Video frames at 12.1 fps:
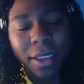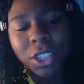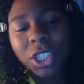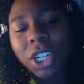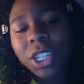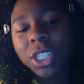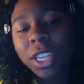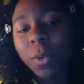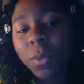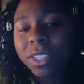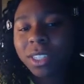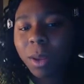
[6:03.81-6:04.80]
Jingzi
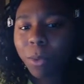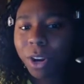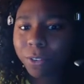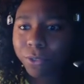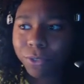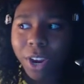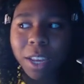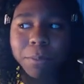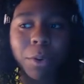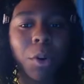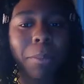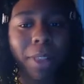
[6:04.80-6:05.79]
was somewhat afraid but
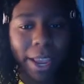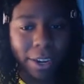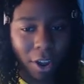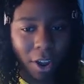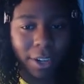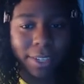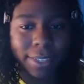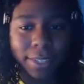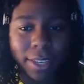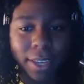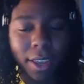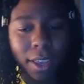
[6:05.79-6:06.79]
replied
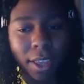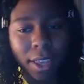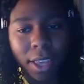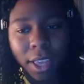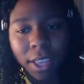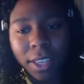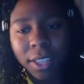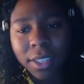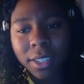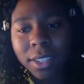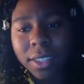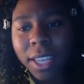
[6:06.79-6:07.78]
honestly,
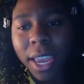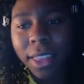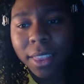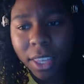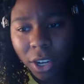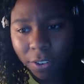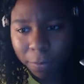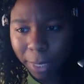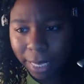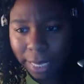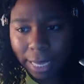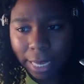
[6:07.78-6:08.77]
68th year of
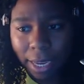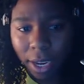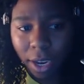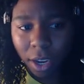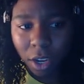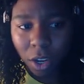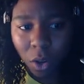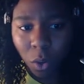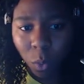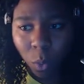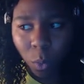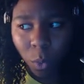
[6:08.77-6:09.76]
Ming Qi."
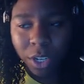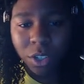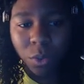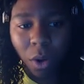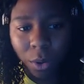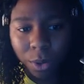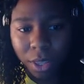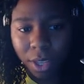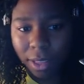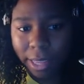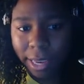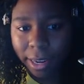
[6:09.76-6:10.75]
"What is wrong with young
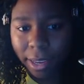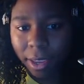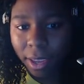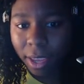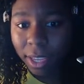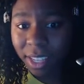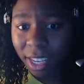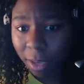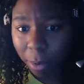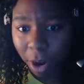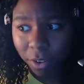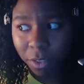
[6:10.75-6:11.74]
lady? Is any
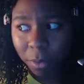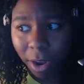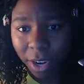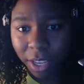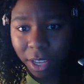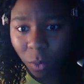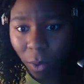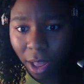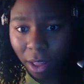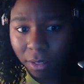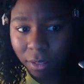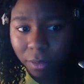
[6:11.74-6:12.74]
part of the body unwell?"